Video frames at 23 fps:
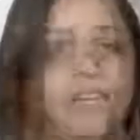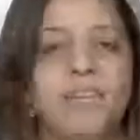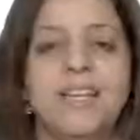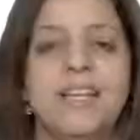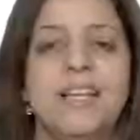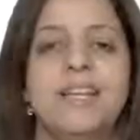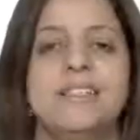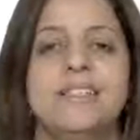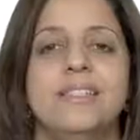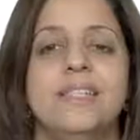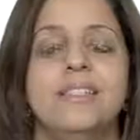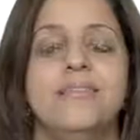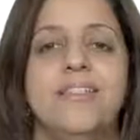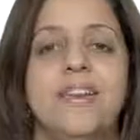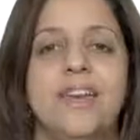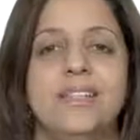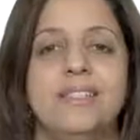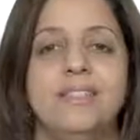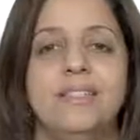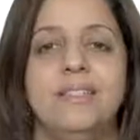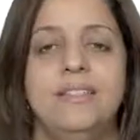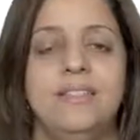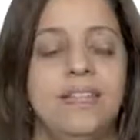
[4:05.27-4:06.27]
A last
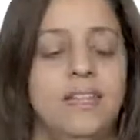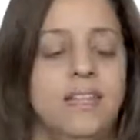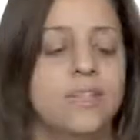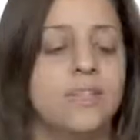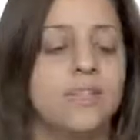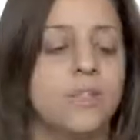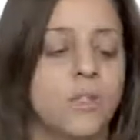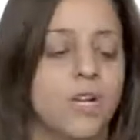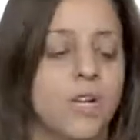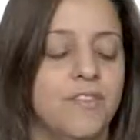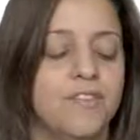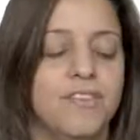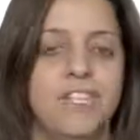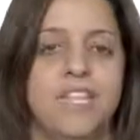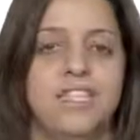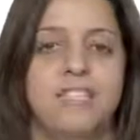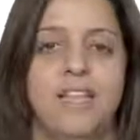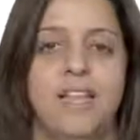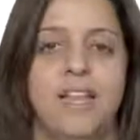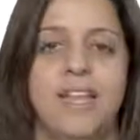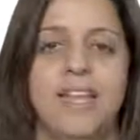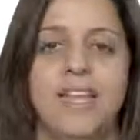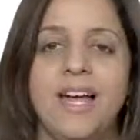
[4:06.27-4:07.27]
event in the history of
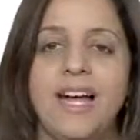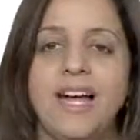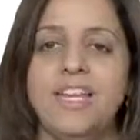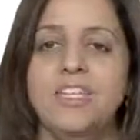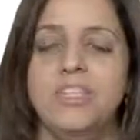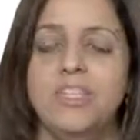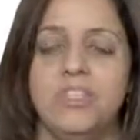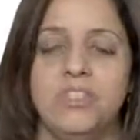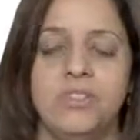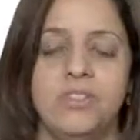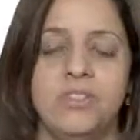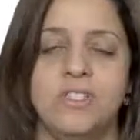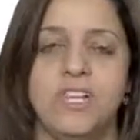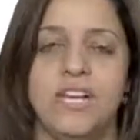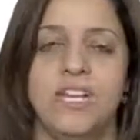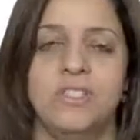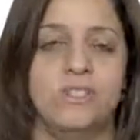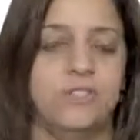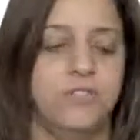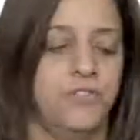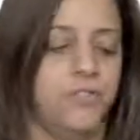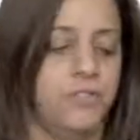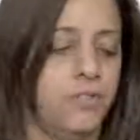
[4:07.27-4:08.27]
chess and AI, just to
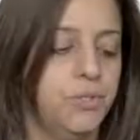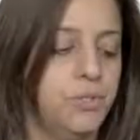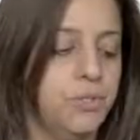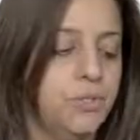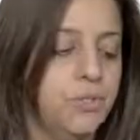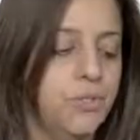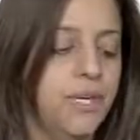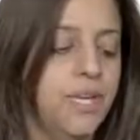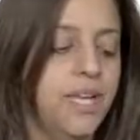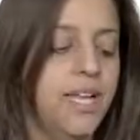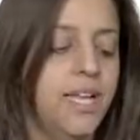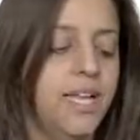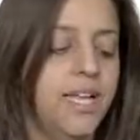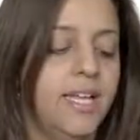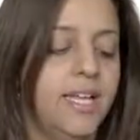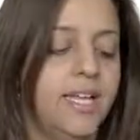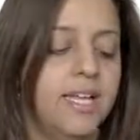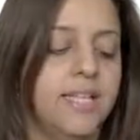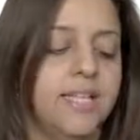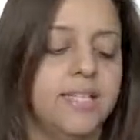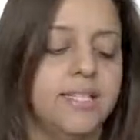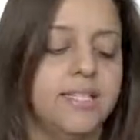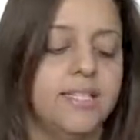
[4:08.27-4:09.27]
cite a few,
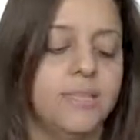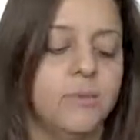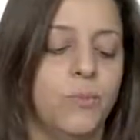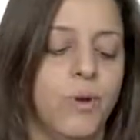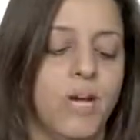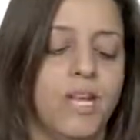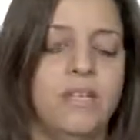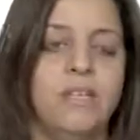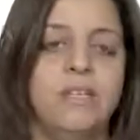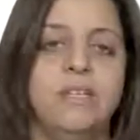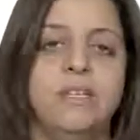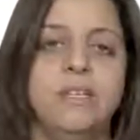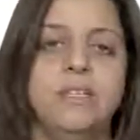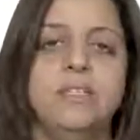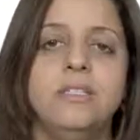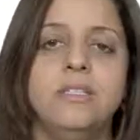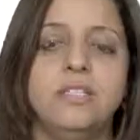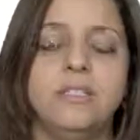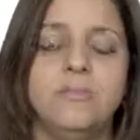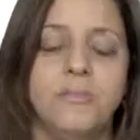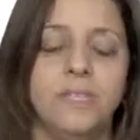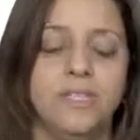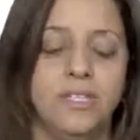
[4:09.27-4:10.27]
is when the
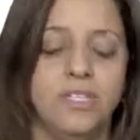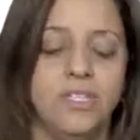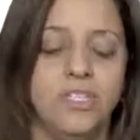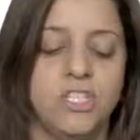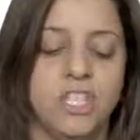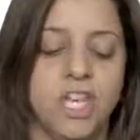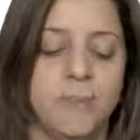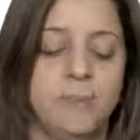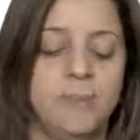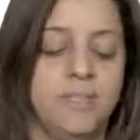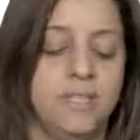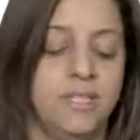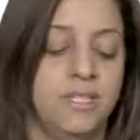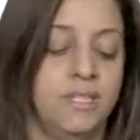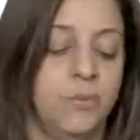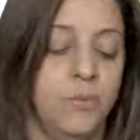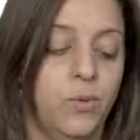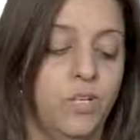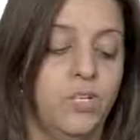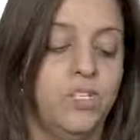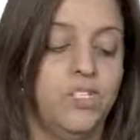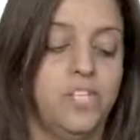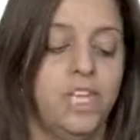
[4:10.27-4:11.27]
undisputed
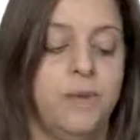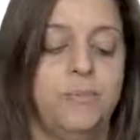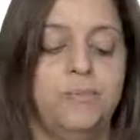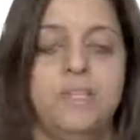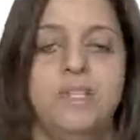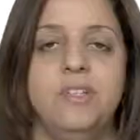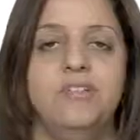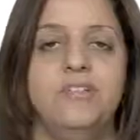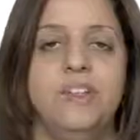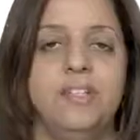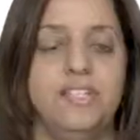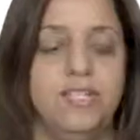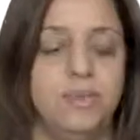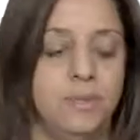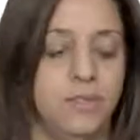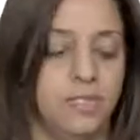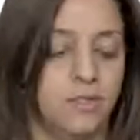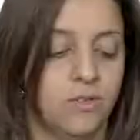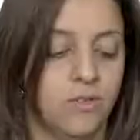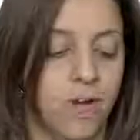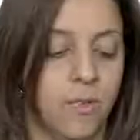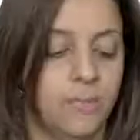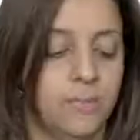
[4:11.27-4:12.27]
champion, world champion
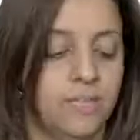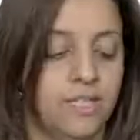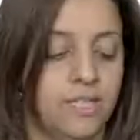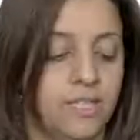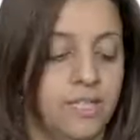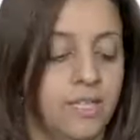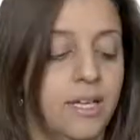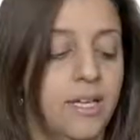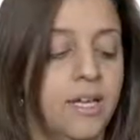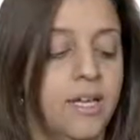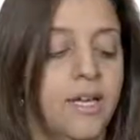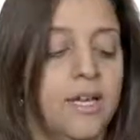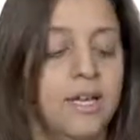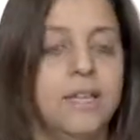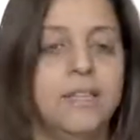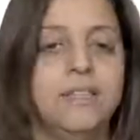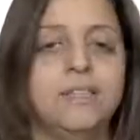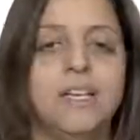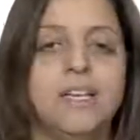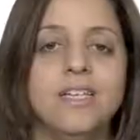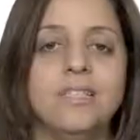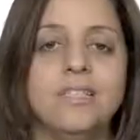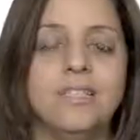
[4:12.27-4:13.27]
Vladimir Kramnik,
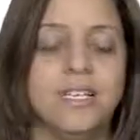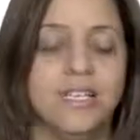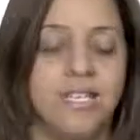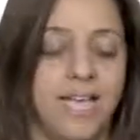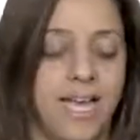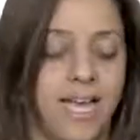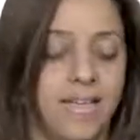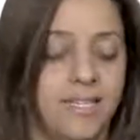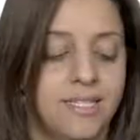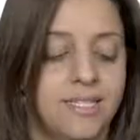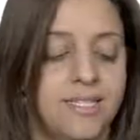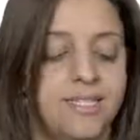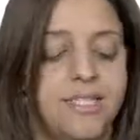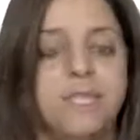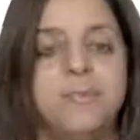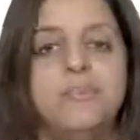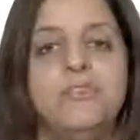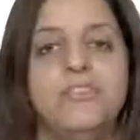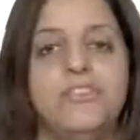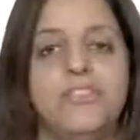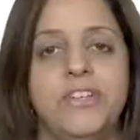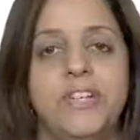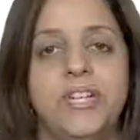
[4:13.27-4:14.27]
lost against
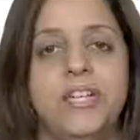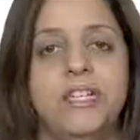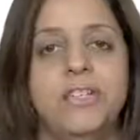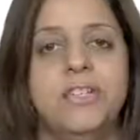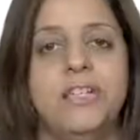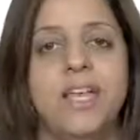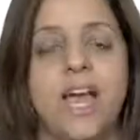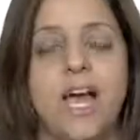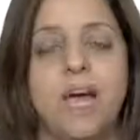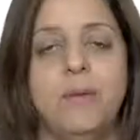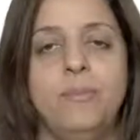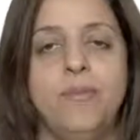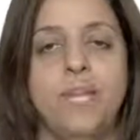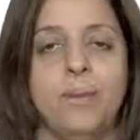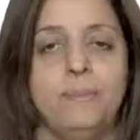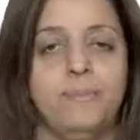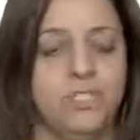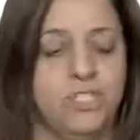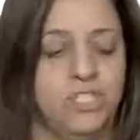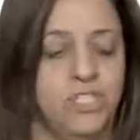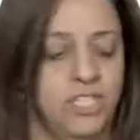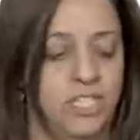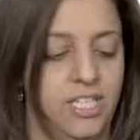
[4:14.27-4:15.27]
Deep Fritz, the
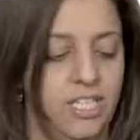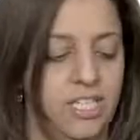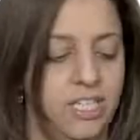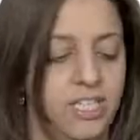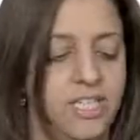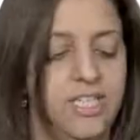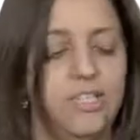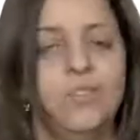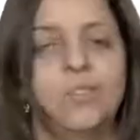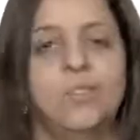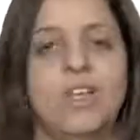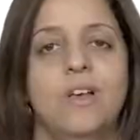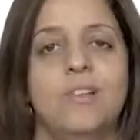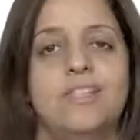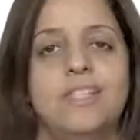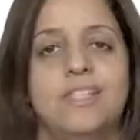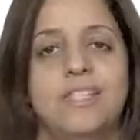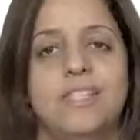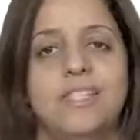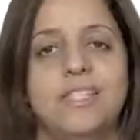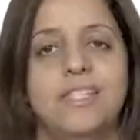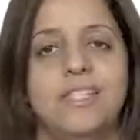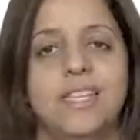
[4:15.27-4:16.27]
IBM machine, in
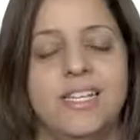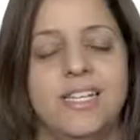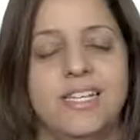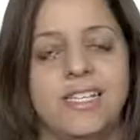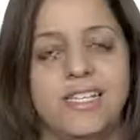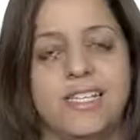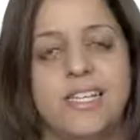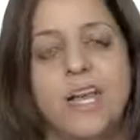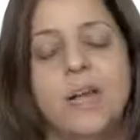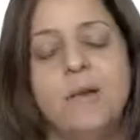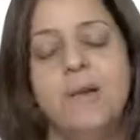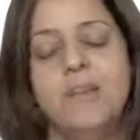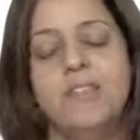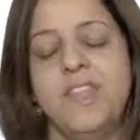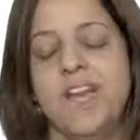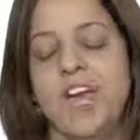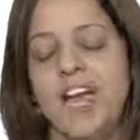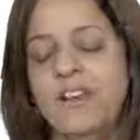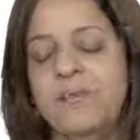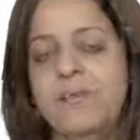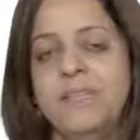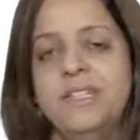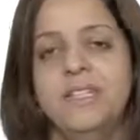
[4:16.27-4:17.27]
2006. But
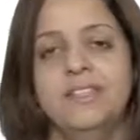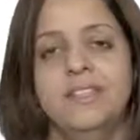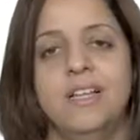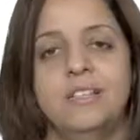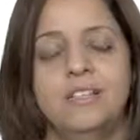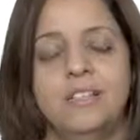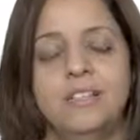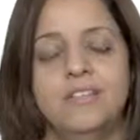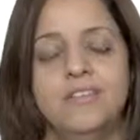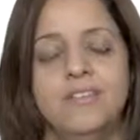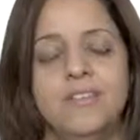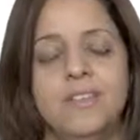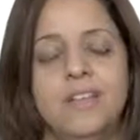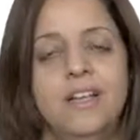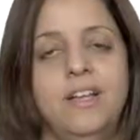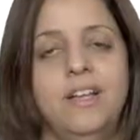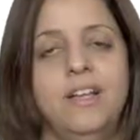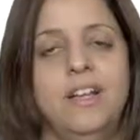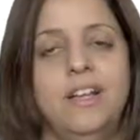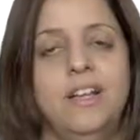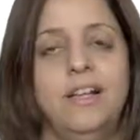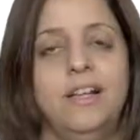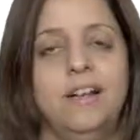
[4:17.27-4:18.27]
there have been a lot of
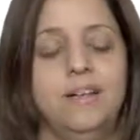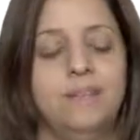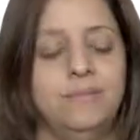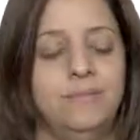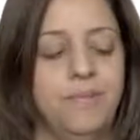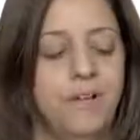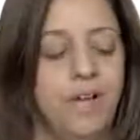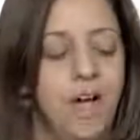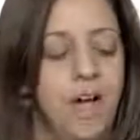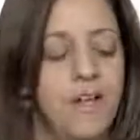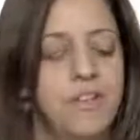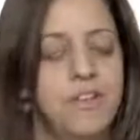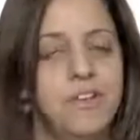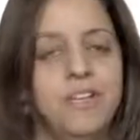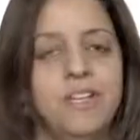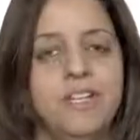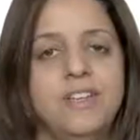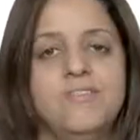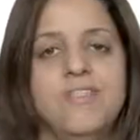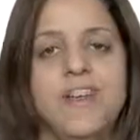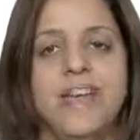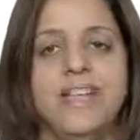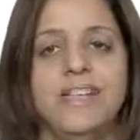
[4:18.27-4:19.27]
um, other
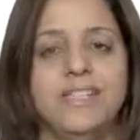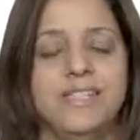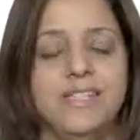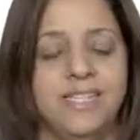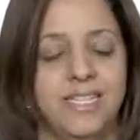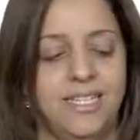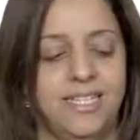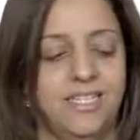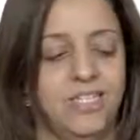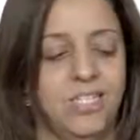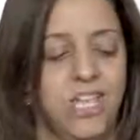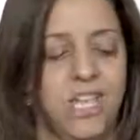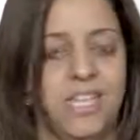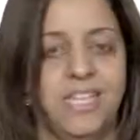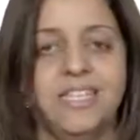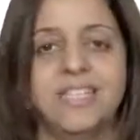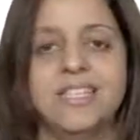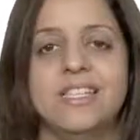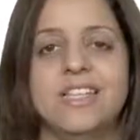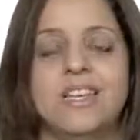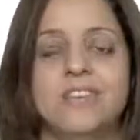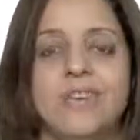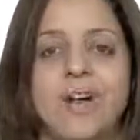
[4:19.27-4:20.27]
events in
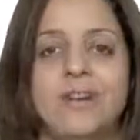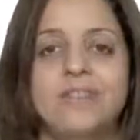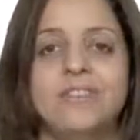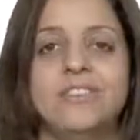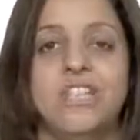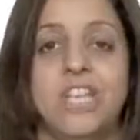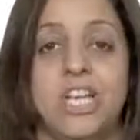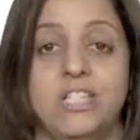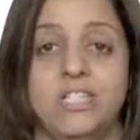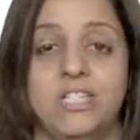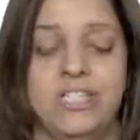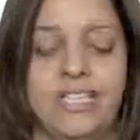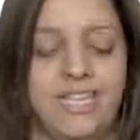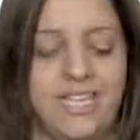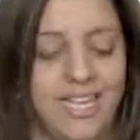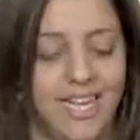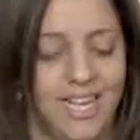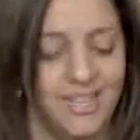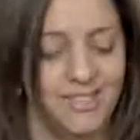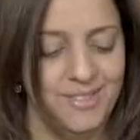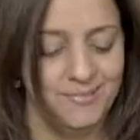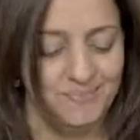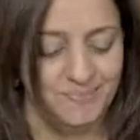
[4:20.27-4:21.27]
chess around chess and
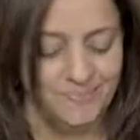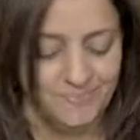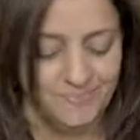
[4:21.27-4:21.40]
AI.